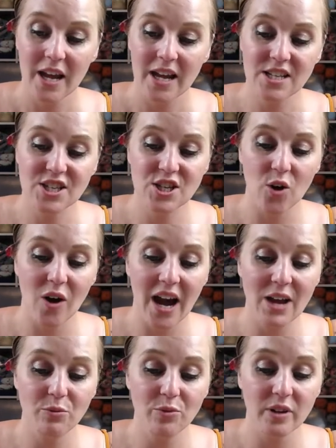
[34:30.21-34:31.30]
and so
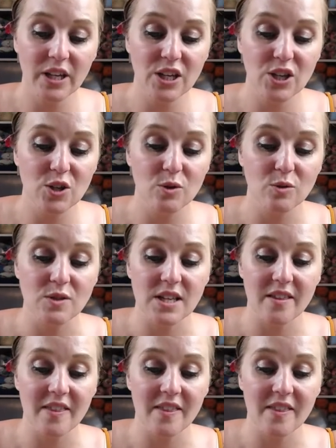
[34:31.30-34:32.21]
I really use